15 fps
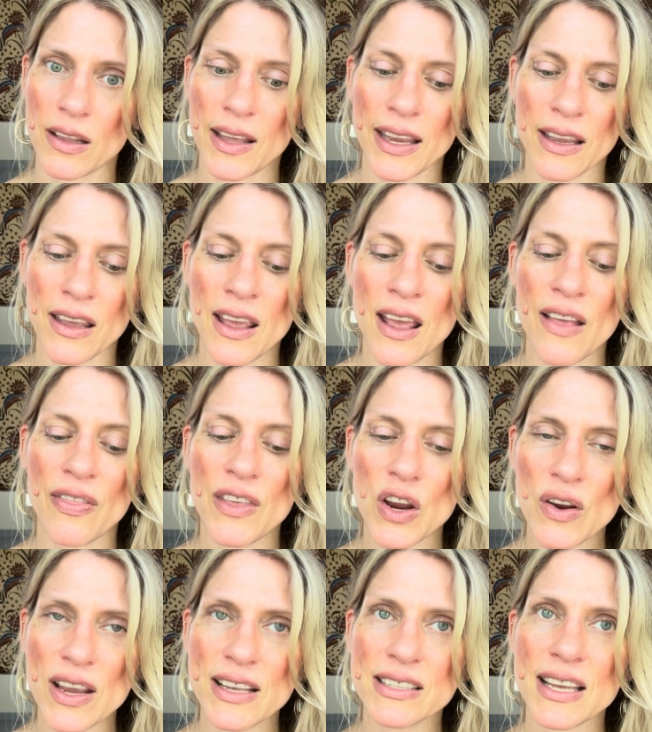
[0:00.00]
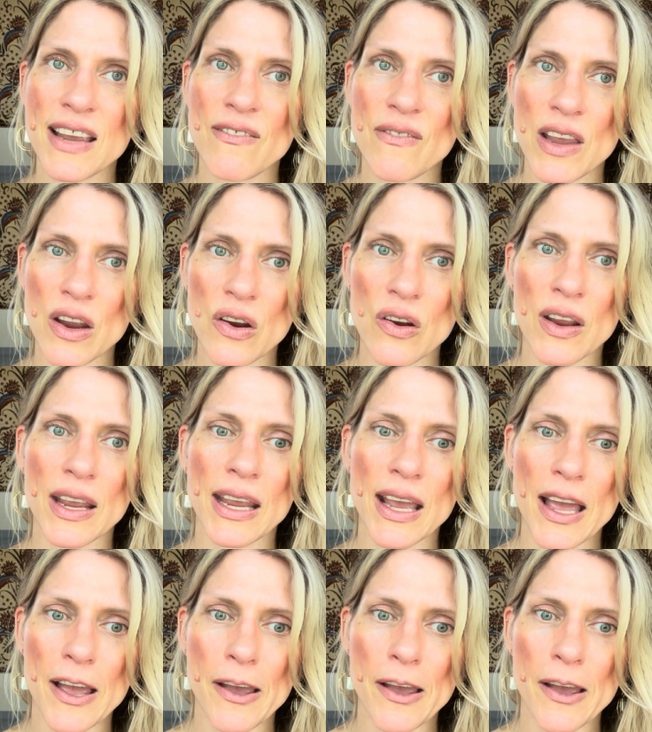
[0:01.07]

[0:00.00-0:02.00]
Like there is a very